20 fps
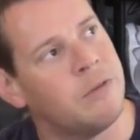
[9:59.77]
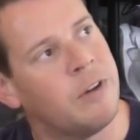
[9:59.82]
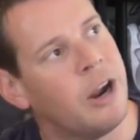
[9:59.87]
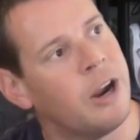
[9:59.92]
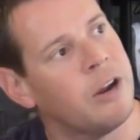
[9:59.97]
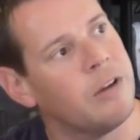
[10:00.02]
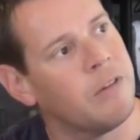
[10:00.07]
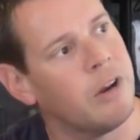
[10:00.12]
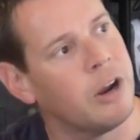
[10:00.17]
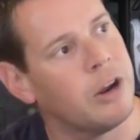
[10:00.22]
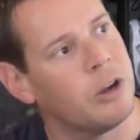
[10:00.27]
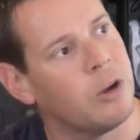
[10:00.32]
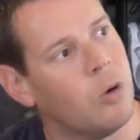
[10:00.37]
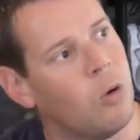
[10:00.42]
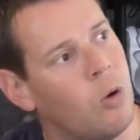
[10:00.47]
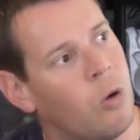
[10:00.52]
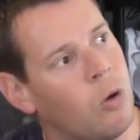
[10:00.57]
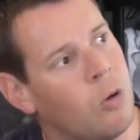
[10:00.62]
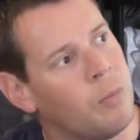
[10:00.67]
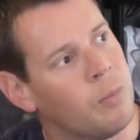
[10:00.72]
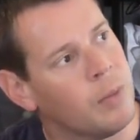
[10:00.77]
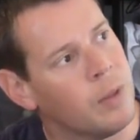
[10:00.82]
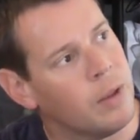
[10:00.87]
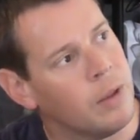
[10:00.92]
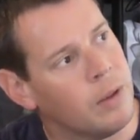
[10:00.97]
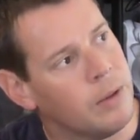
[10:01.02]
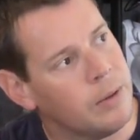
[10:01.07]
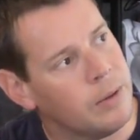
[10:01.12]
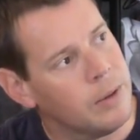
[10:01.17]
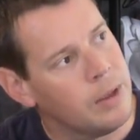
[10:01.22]
Very, very cool.
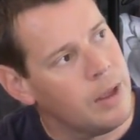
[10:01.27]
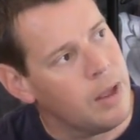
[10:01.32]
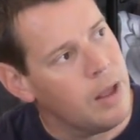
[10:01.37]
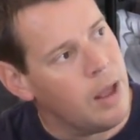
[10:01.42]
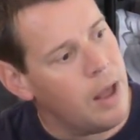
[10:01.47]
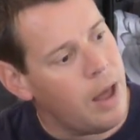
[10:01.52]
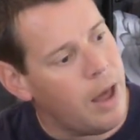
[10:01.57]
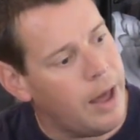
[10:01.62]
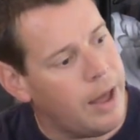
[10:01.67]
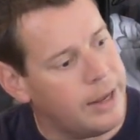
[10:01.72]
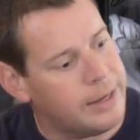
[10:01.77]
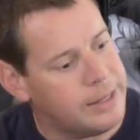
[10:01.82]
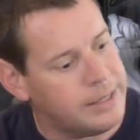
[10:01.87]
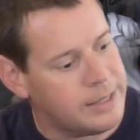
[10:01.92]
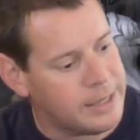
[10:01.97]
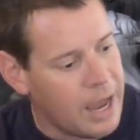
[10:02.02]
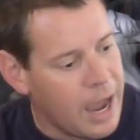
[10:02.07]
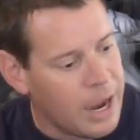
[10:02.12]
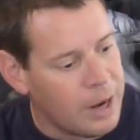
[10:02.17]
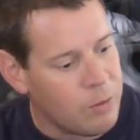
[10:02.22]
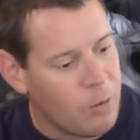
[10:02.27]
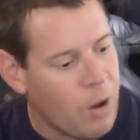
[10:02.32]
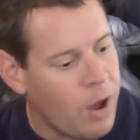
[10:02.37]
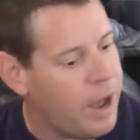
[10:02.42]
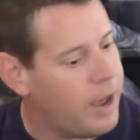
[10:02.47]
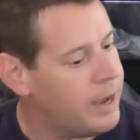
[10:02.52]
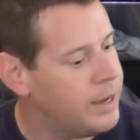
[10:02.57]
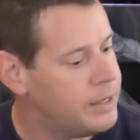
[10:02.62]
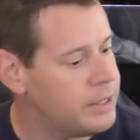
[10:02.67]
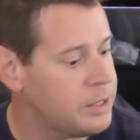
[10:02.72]

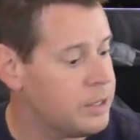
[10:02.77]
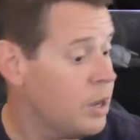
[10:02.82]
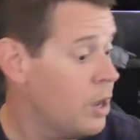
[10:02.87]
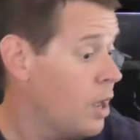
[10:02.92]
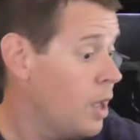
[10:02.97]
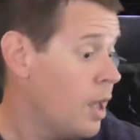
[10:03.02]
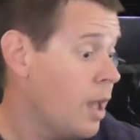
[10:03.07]
Design-wise,